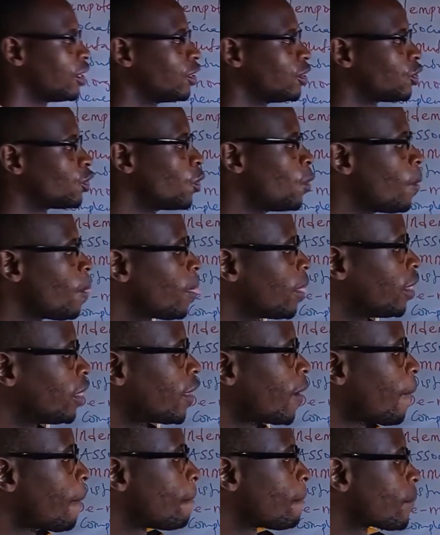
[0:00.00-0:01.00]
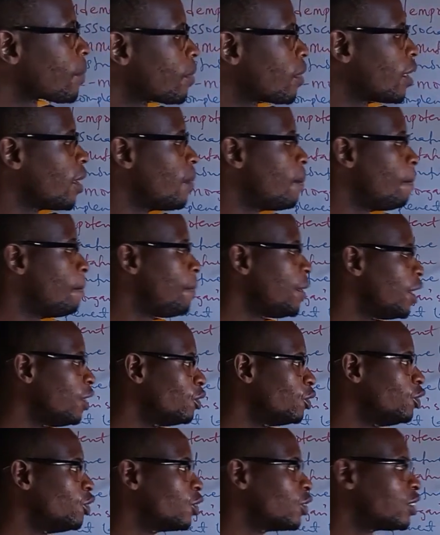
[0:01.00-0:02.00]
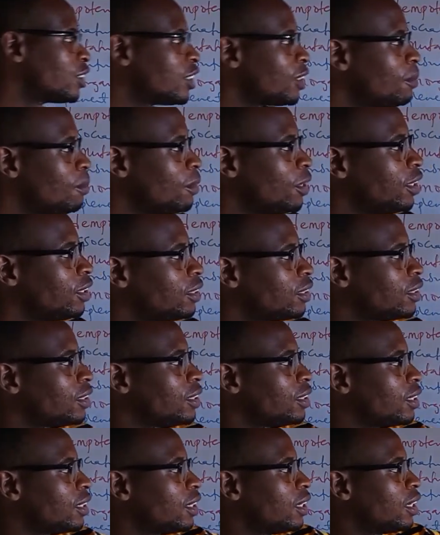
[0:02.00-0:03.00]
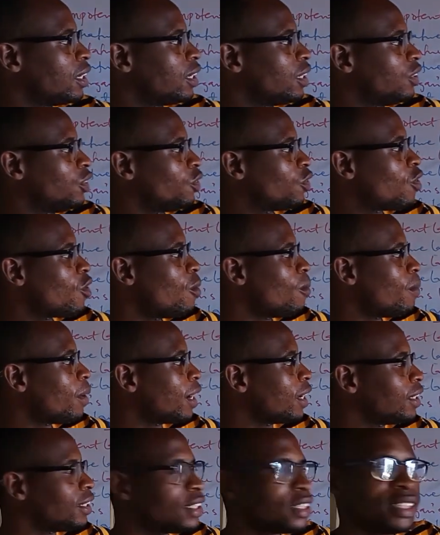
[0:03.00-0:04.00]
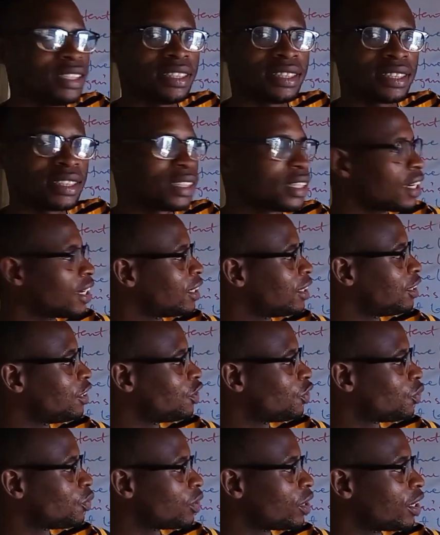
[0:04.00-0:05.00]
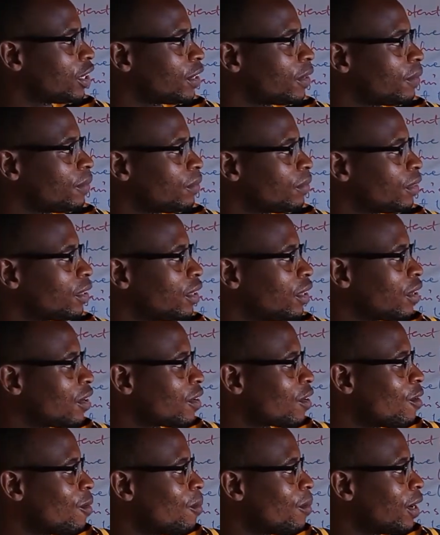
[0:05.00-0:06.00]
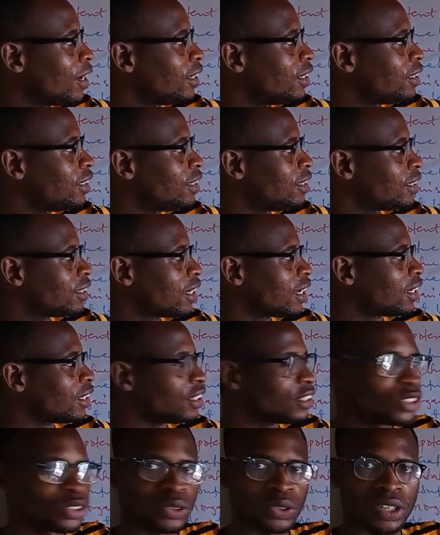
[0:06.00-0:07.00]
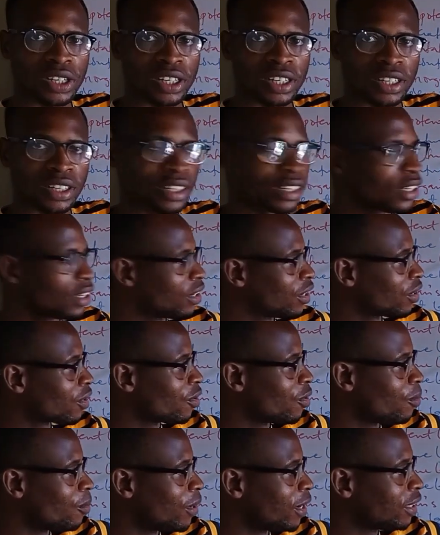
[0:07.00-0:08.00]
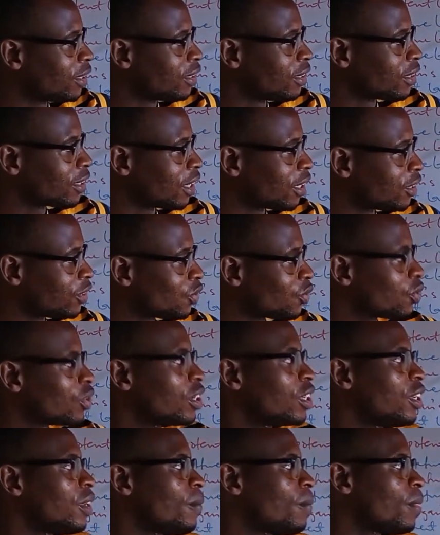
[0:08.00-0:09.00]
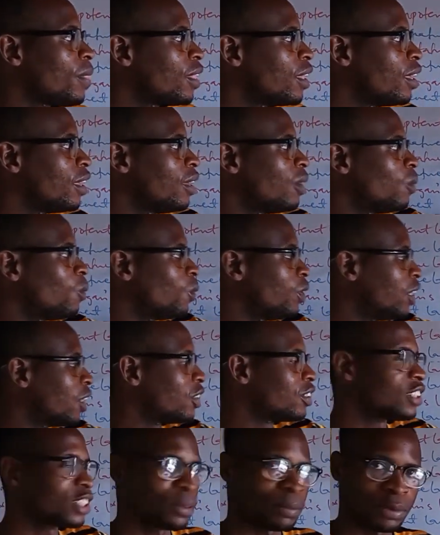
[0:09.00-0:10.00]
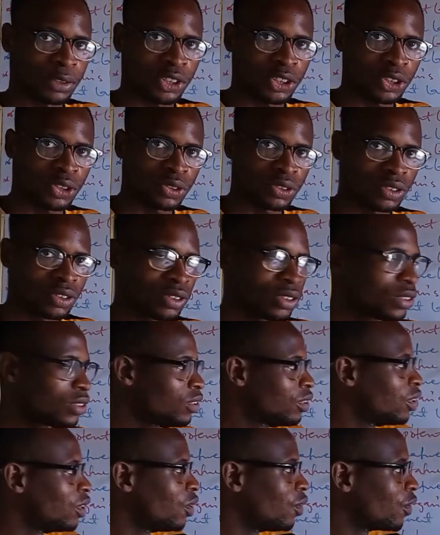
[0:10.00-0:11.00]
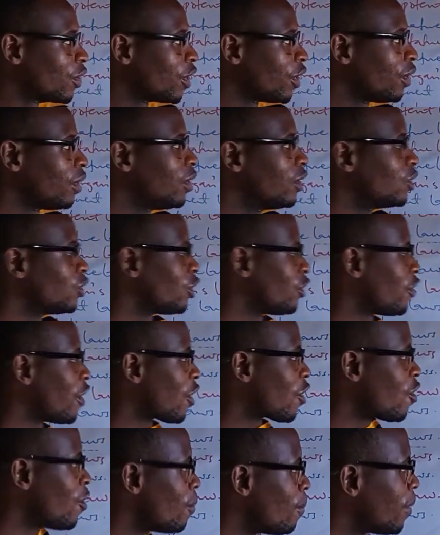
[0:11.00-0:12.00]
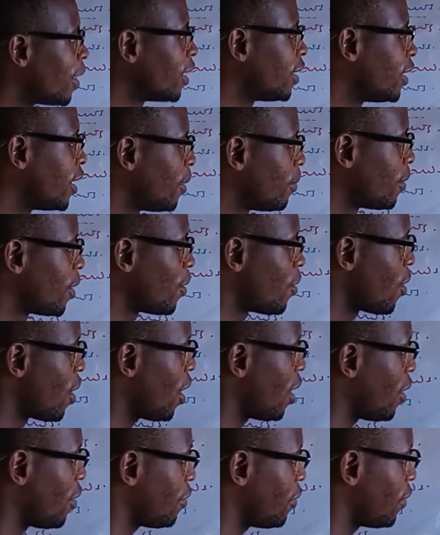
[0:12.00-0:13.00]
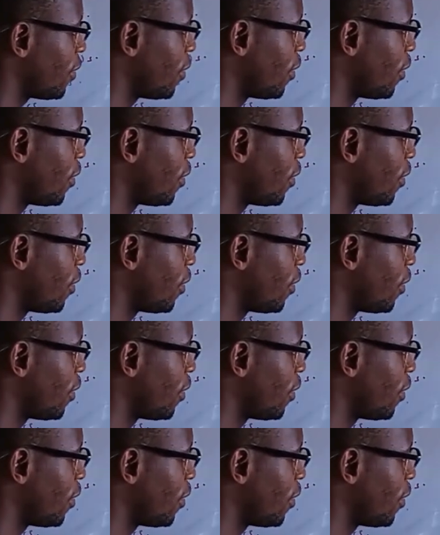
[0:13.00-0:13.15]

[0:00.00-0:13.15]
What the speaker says: so now B union C means we combine this and this together. Combine this and this together. Combine this and this together without repetition. Okay, so if I combine them, I'll have